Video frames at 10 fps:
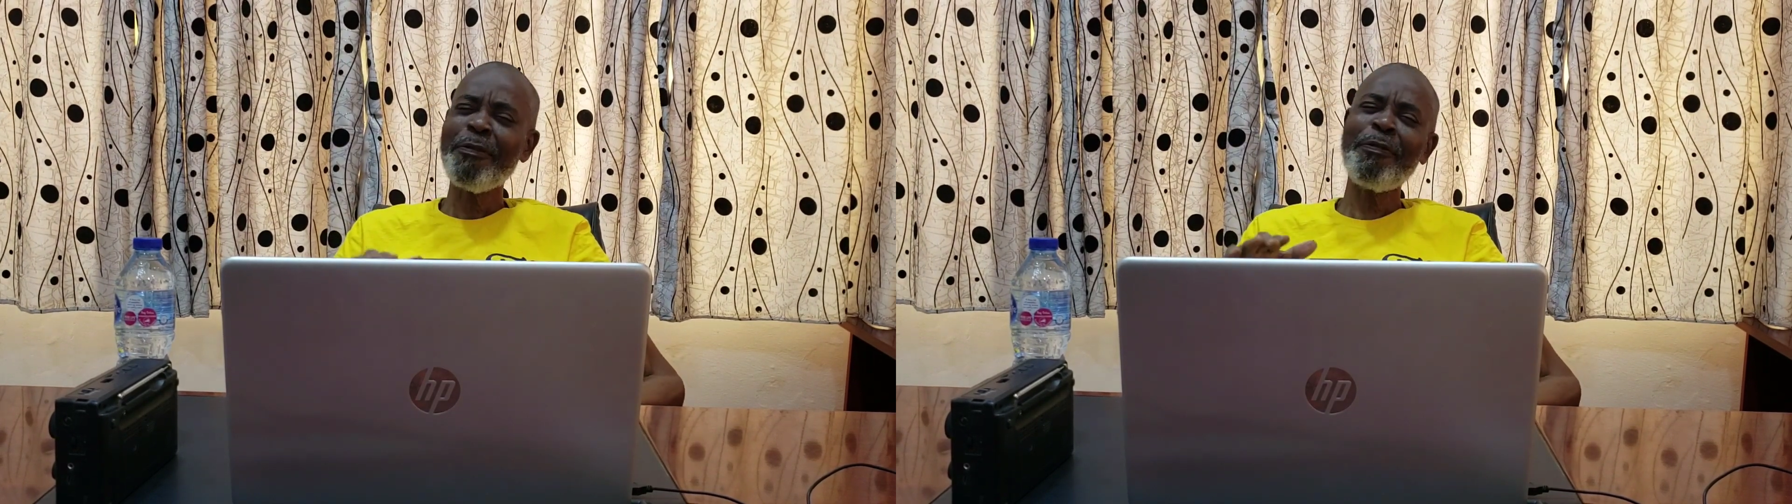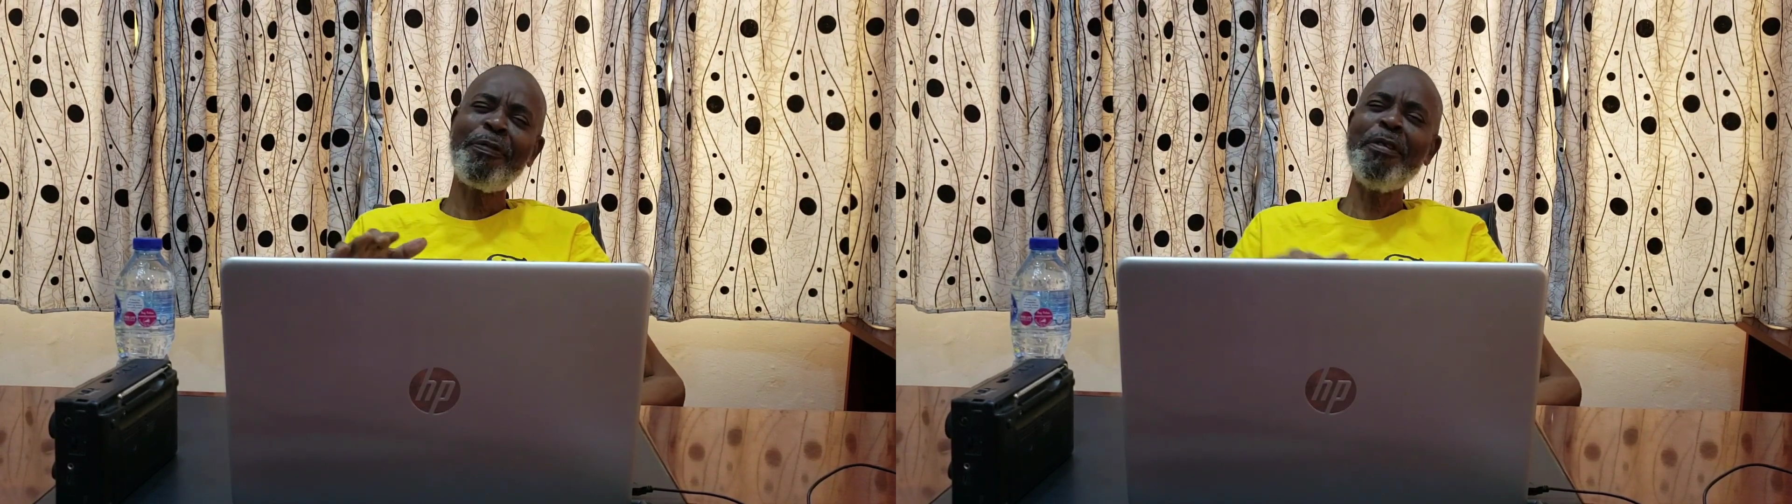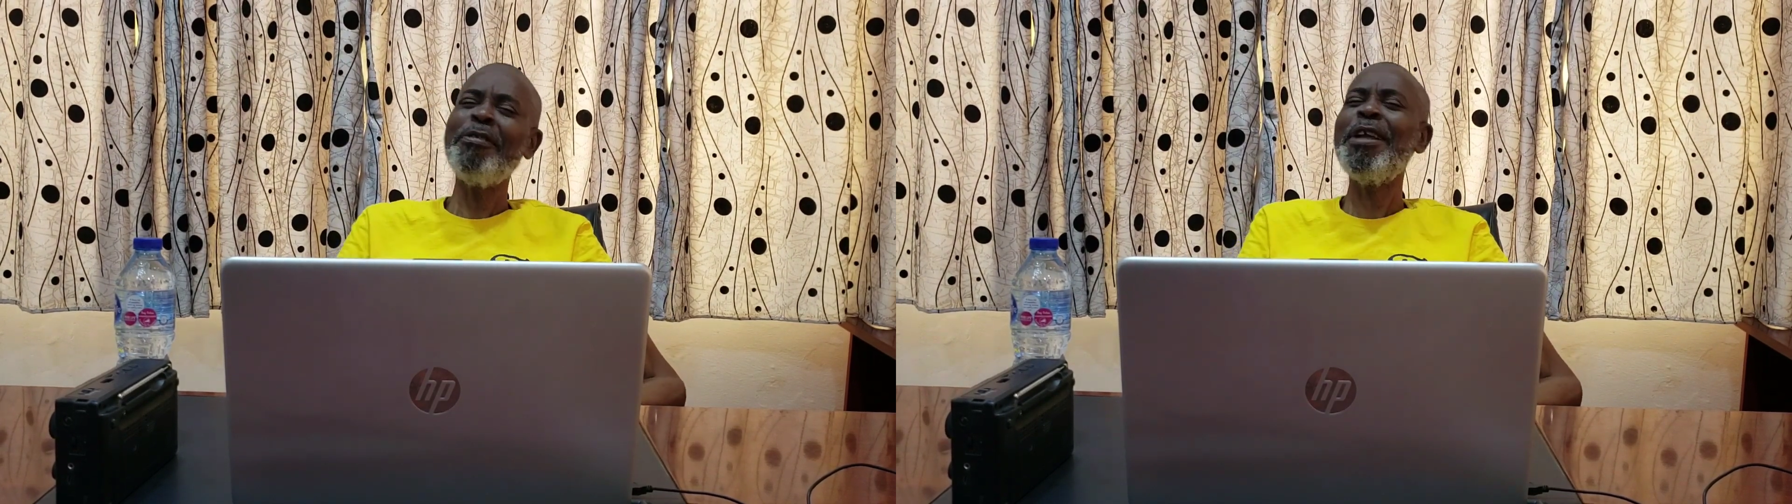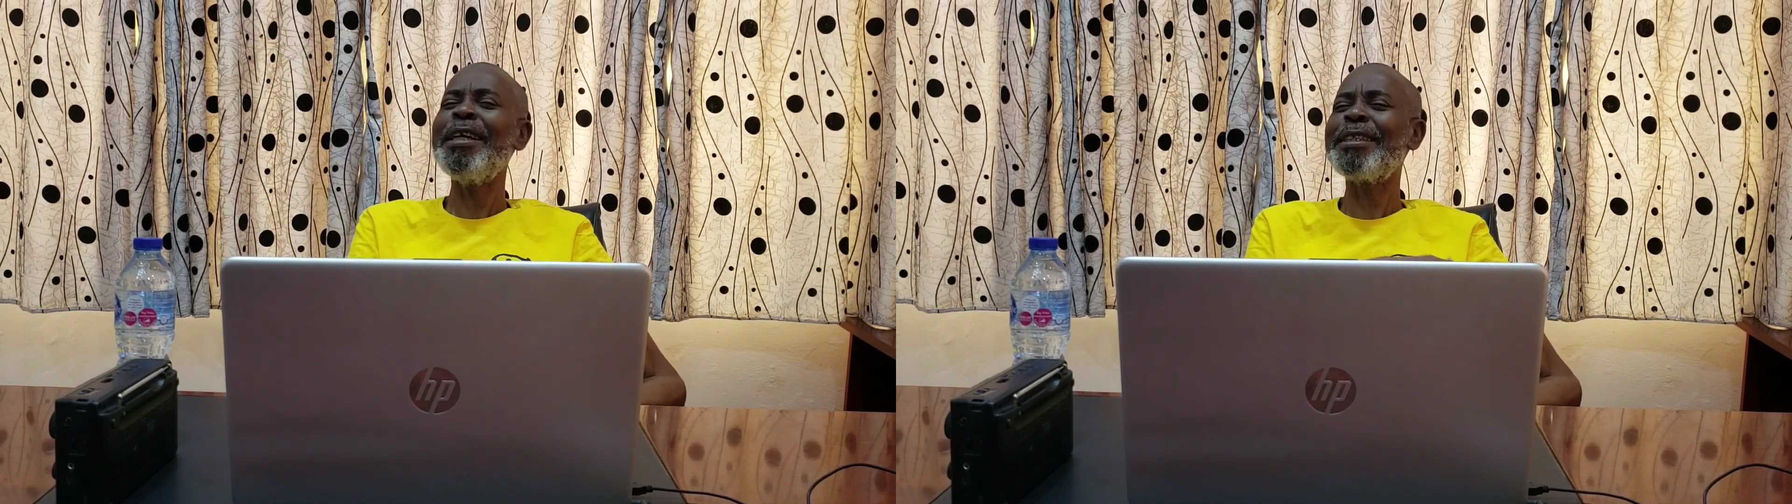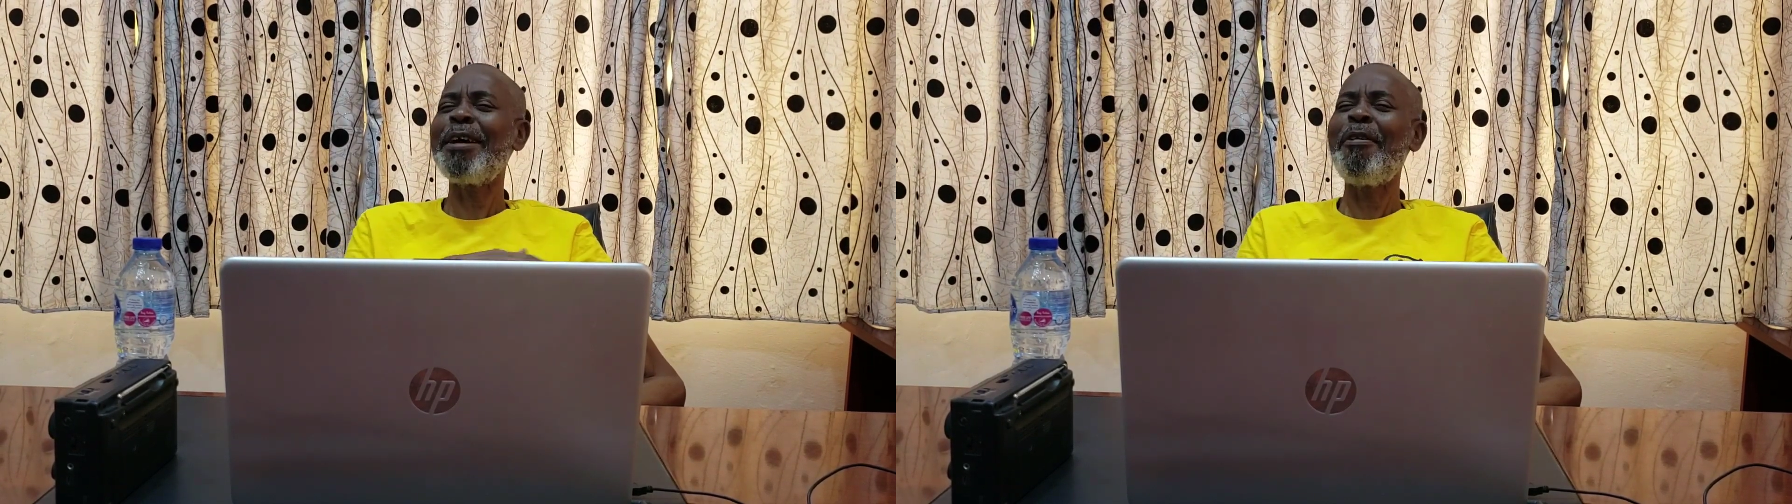Few
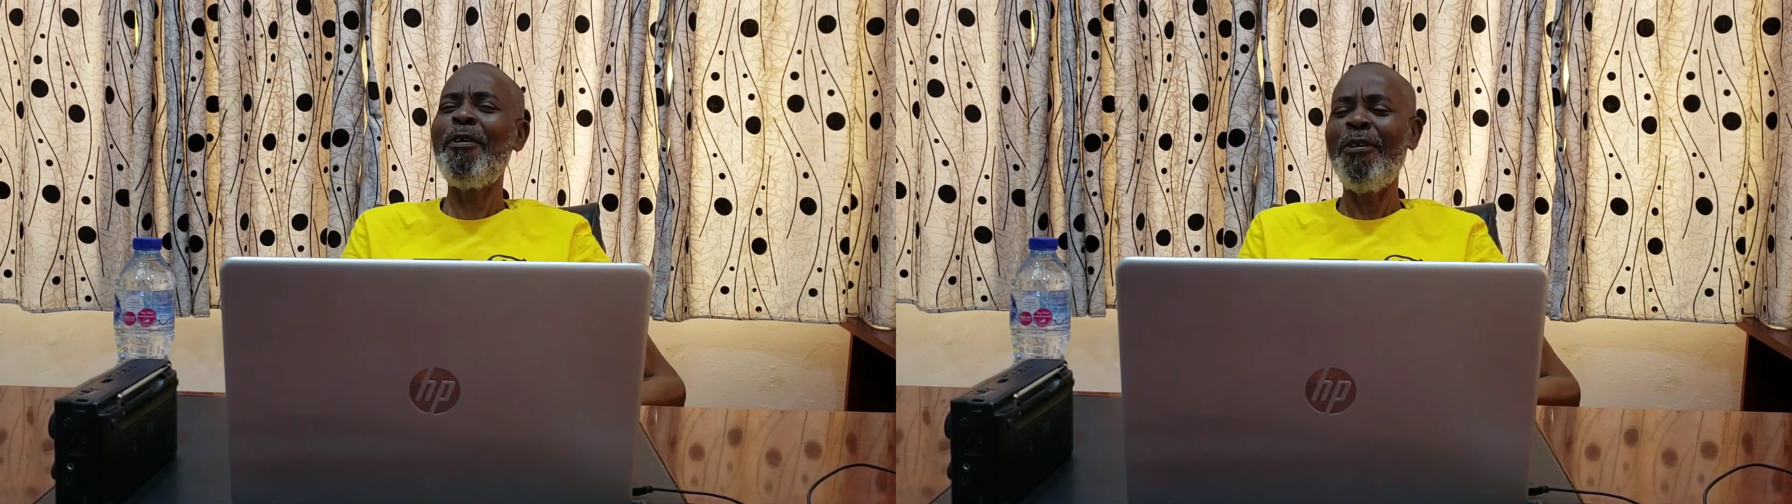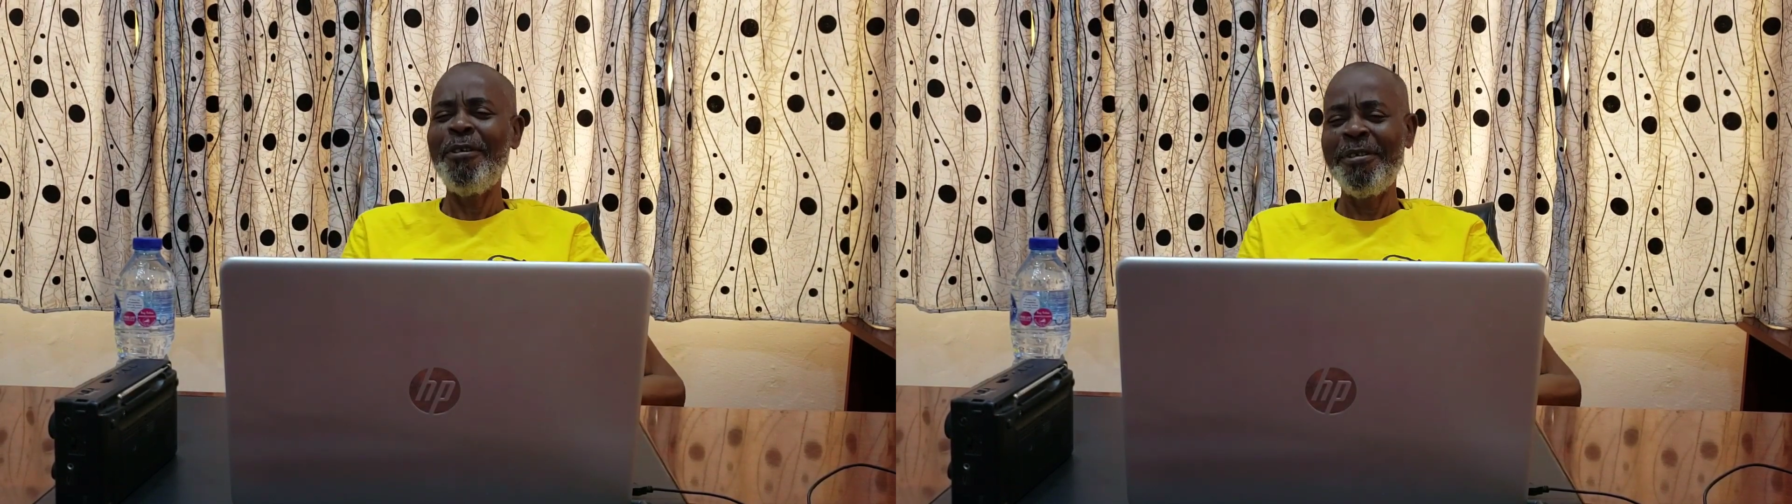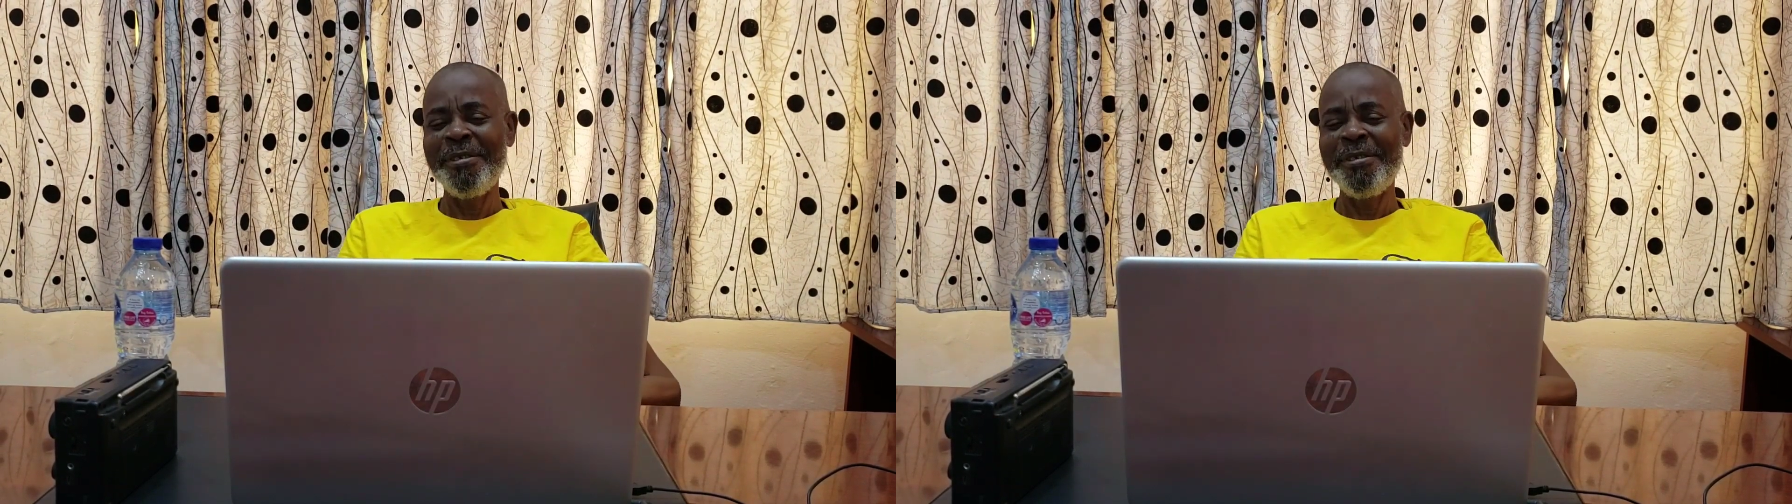days ago,